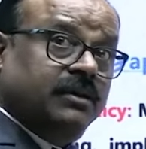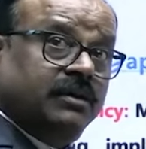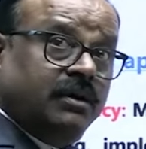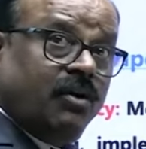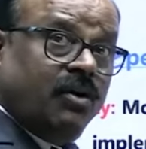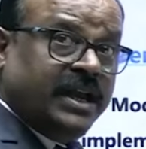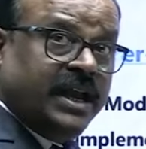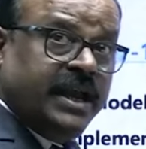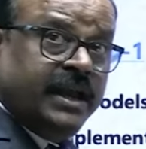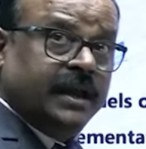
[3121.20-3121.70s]

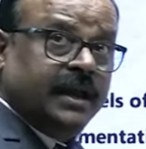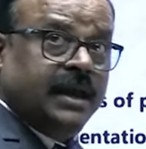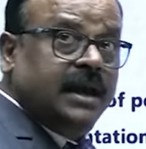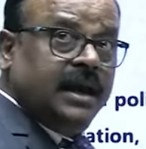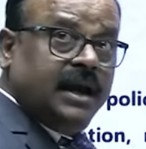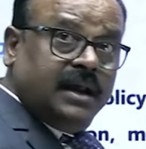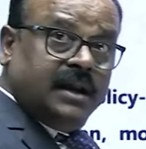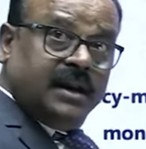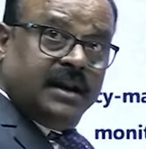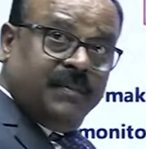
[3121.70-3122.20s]
Okay.
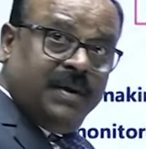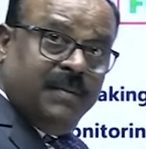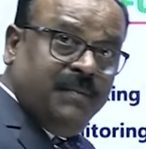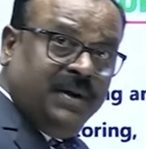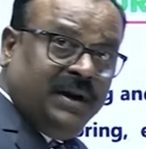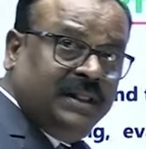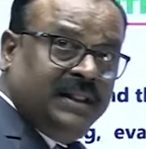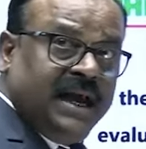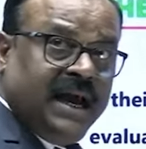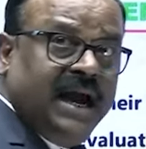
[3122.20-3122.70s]

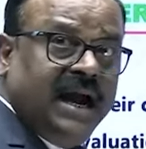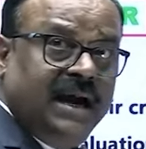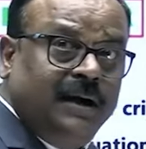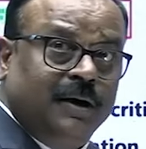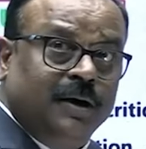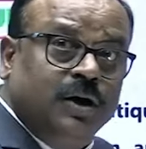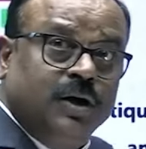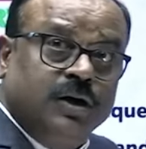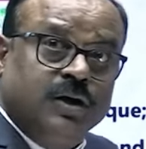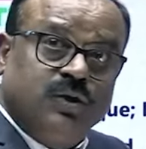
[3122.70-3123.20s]
Remember
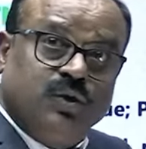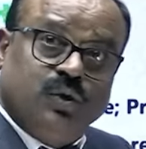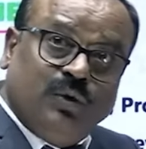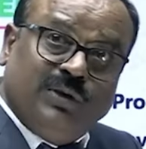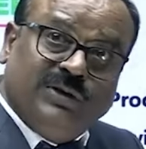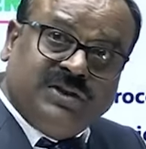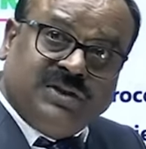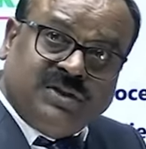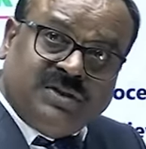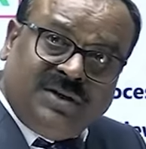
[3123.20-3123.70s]
that
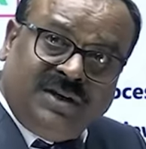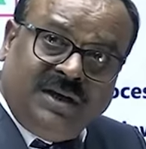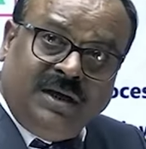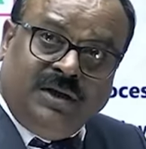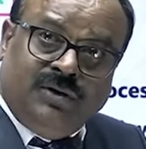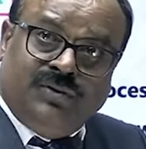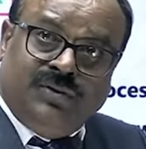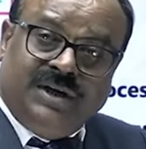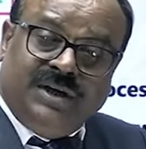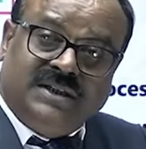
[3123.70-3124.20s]
those three
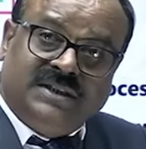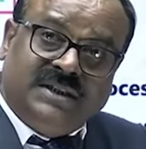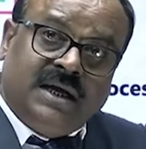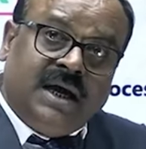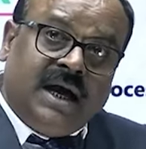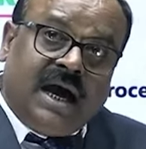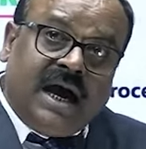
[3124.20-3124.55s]
units